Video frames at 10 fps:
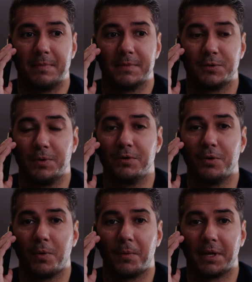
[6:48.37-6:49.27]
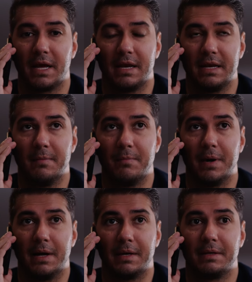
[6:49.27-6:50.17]
so we don't know where we're going to end up,
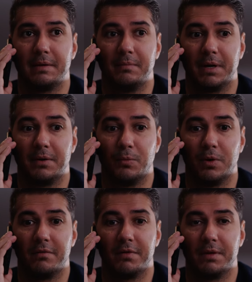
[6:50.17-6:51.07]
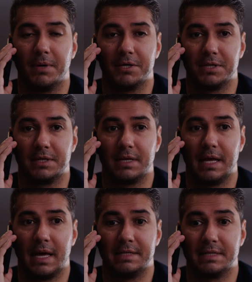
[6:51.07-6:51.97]
but wherever the budget
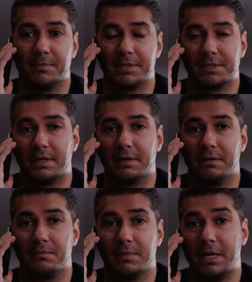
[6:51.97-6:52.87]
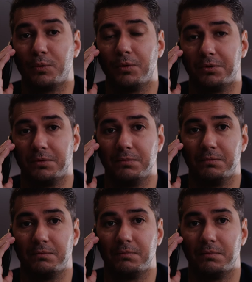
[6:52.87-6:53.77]
ends up, it's going to equal to
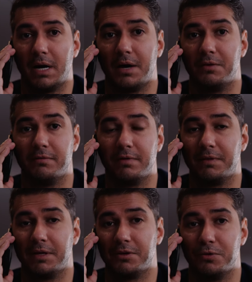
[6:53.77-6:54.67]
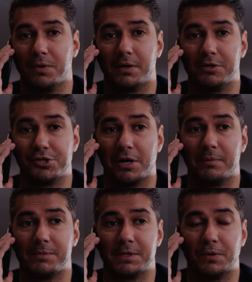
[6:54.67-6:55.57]
150 to 200
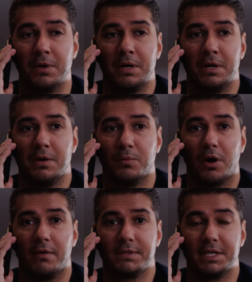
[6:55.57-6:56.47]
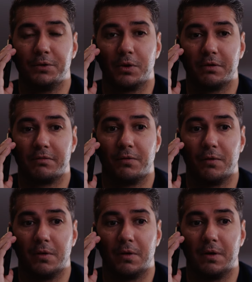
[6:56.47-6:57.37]
jobs. So we're obviously going
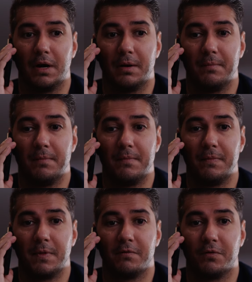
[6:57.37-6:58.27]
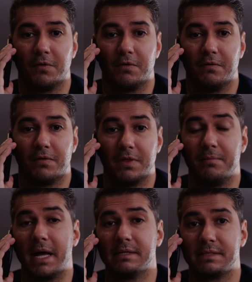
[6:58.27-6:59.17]
for the
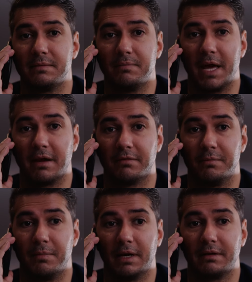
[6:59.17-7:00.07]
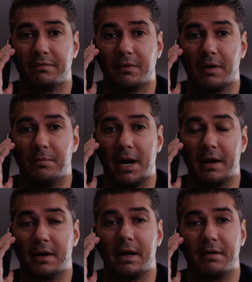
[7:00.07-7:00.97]
best bang for buck for our
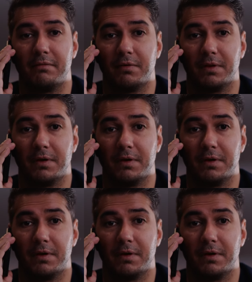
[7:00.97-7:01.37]
buyer and for